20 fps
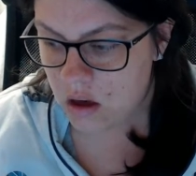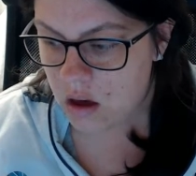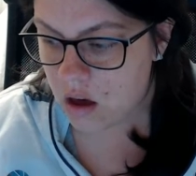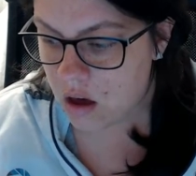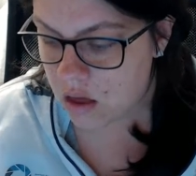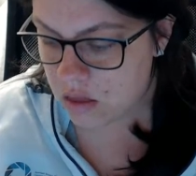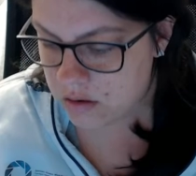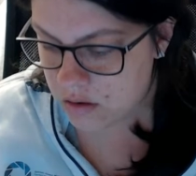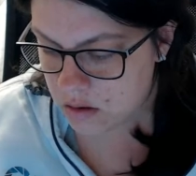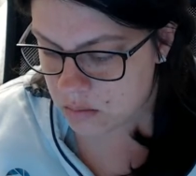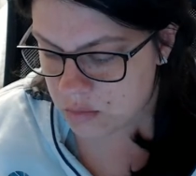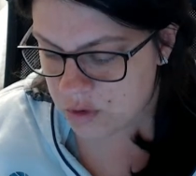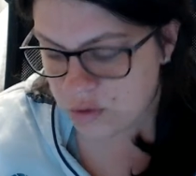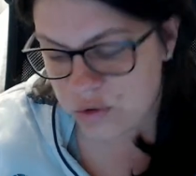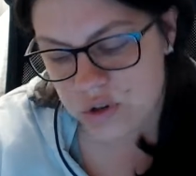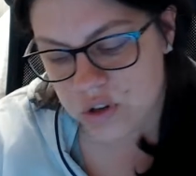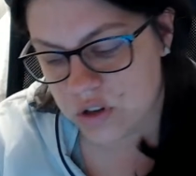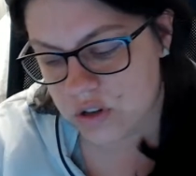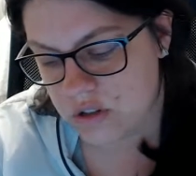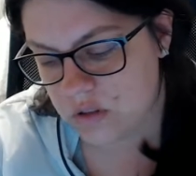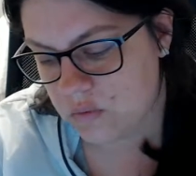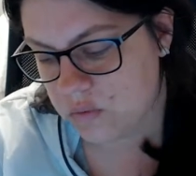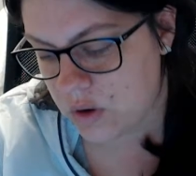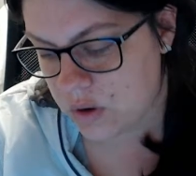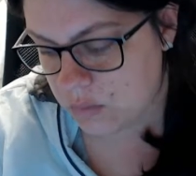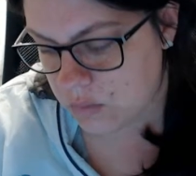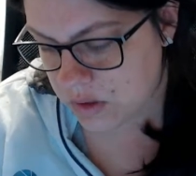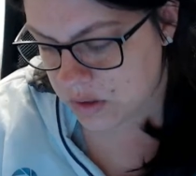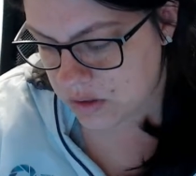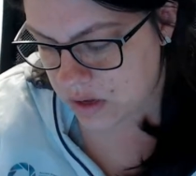other emotions of what it
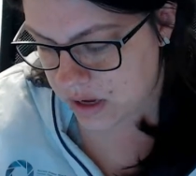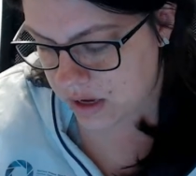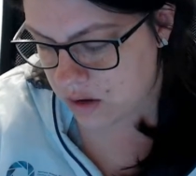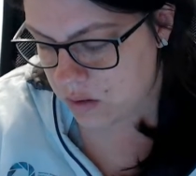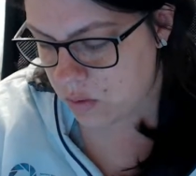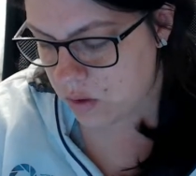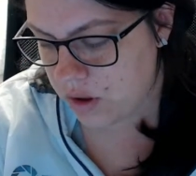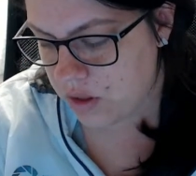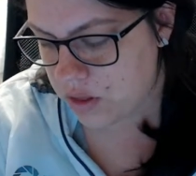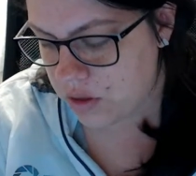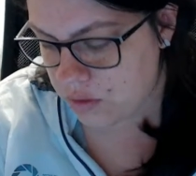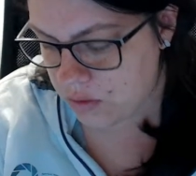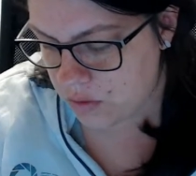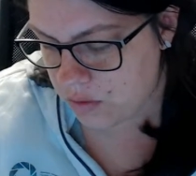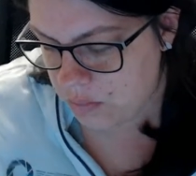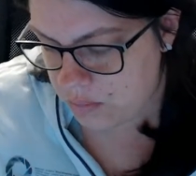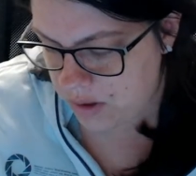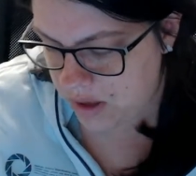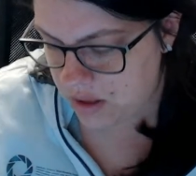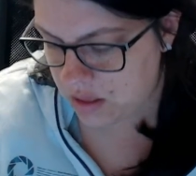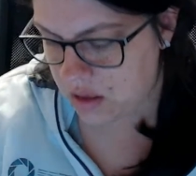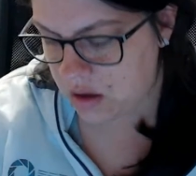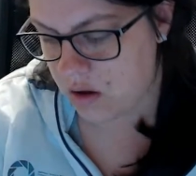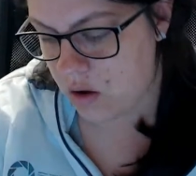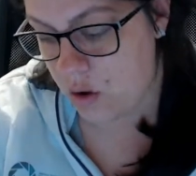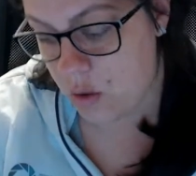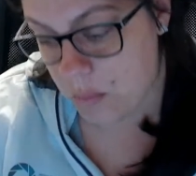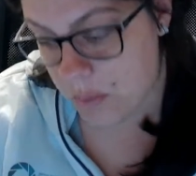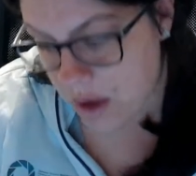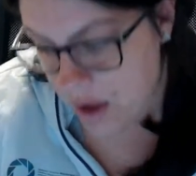was like going through being like,
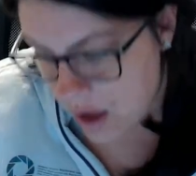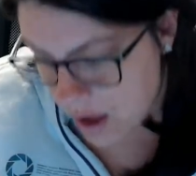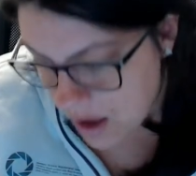oh my God,